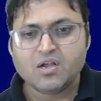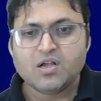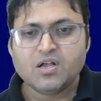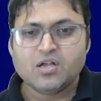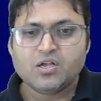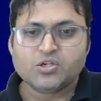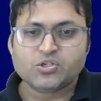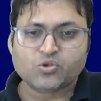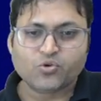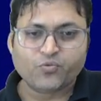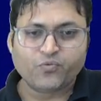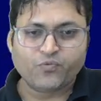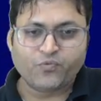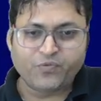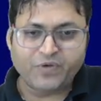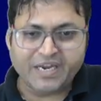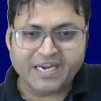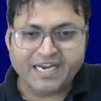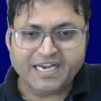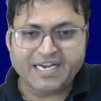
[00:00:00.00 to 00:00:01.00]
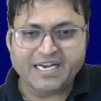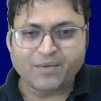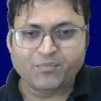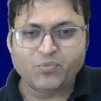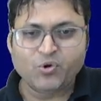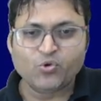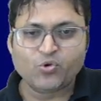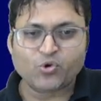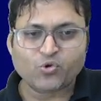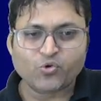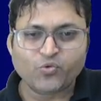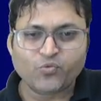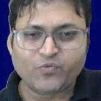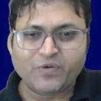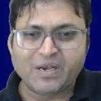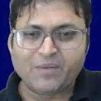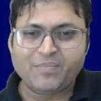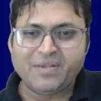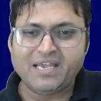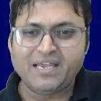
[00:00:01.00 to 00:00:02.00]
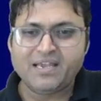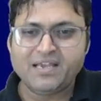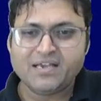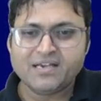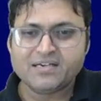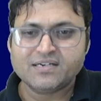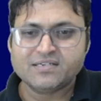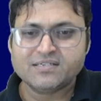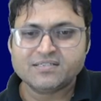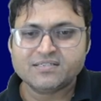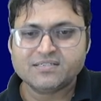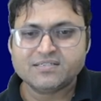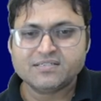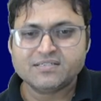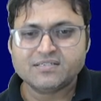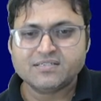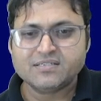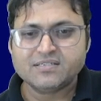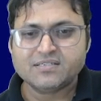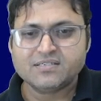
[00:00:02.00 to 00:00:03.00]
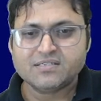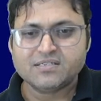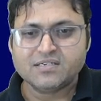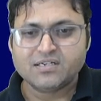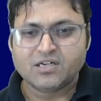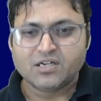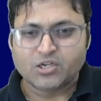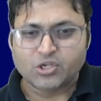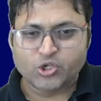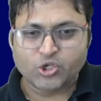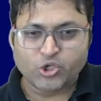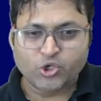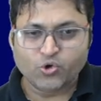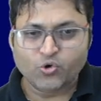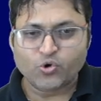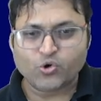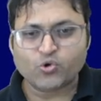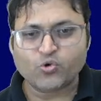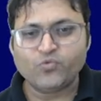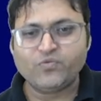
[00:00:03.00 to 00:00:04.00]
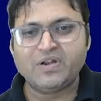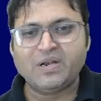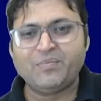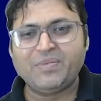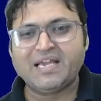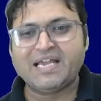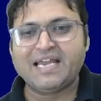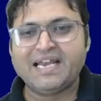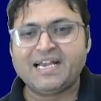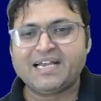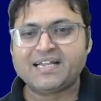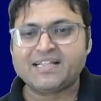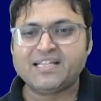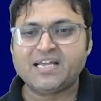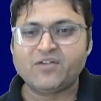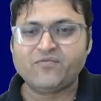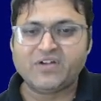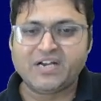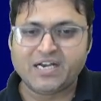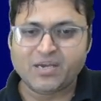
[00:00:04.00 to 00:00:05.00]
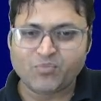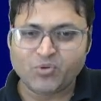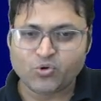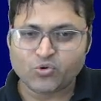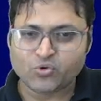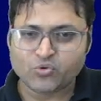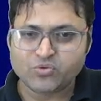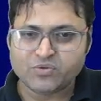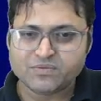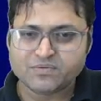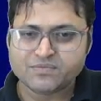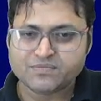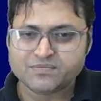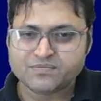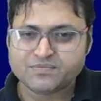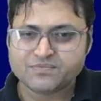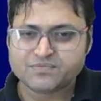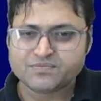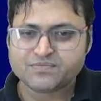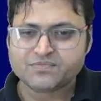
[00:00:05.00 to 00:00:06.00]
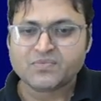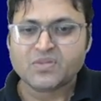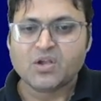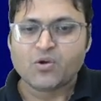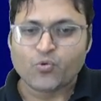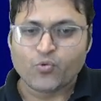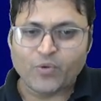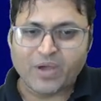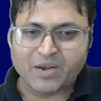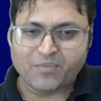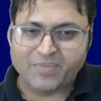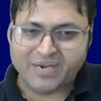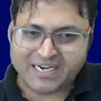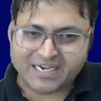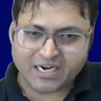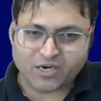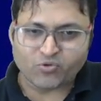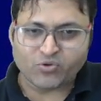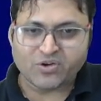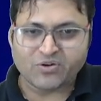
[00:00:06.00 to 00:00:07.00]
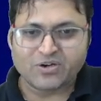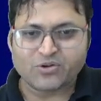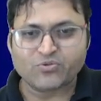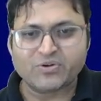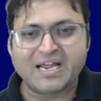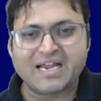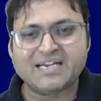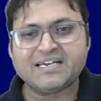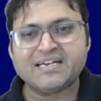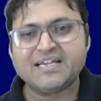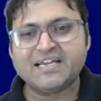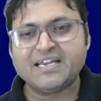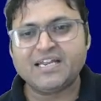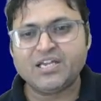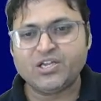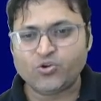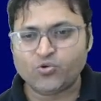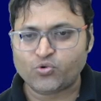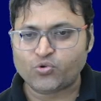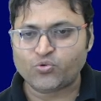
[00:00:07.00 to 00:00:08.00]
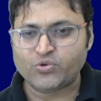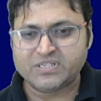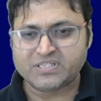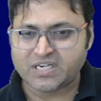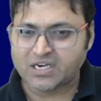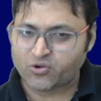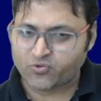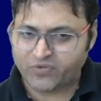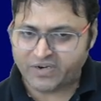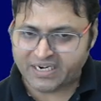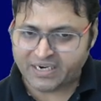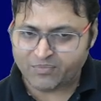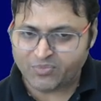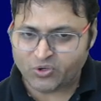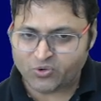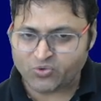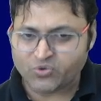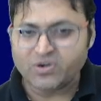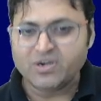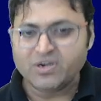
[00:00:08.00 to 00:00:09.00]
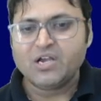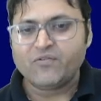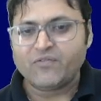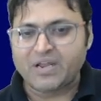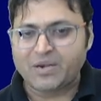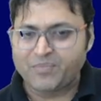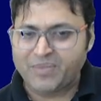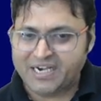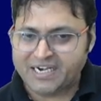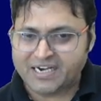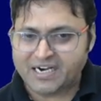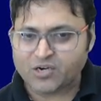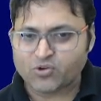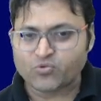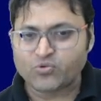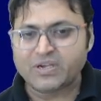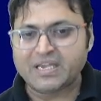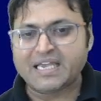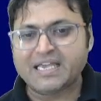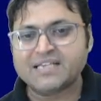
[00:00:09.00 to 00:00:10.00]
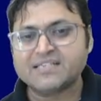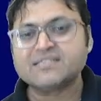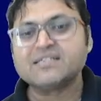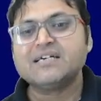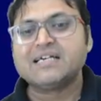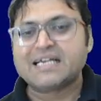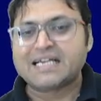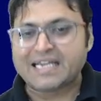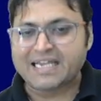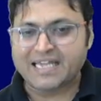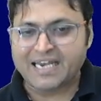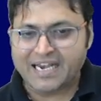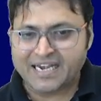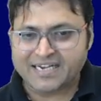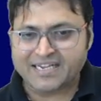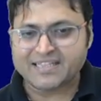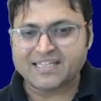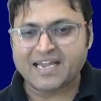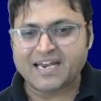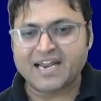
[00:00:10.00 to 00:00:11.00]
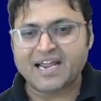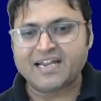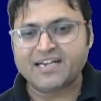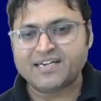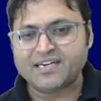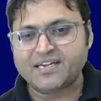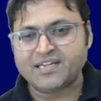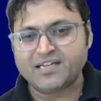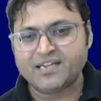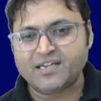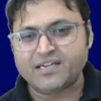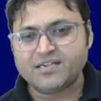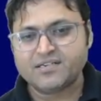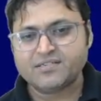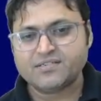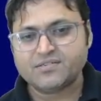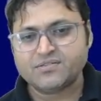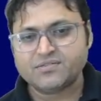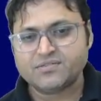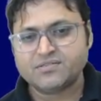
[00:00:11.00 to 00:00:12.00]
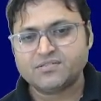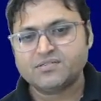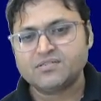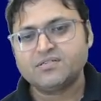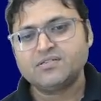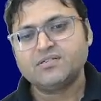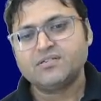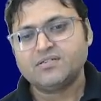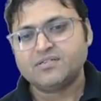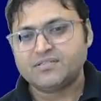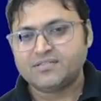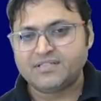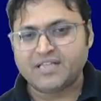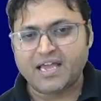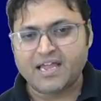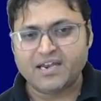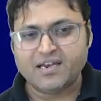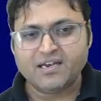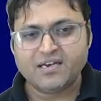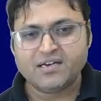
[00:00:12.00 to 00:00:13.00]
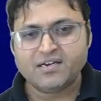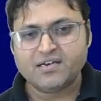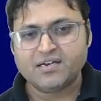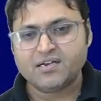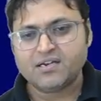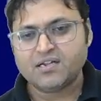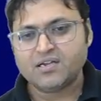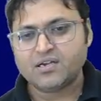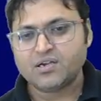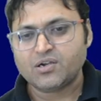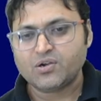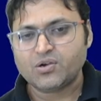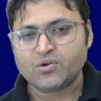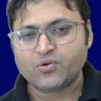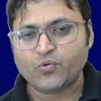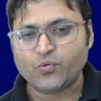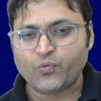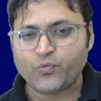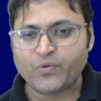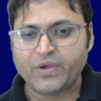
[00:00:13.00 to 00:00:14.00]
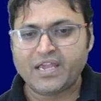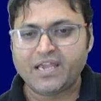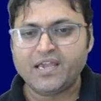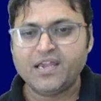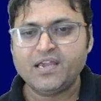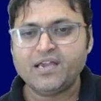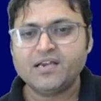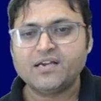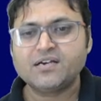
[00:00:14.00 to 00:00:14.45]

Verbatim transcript: So VW2 will be U2 will be greater than VW2. When beta 2 equal to 90 degree, U2 is equal to VW2. When beta 2 is greater than 90 degree, then V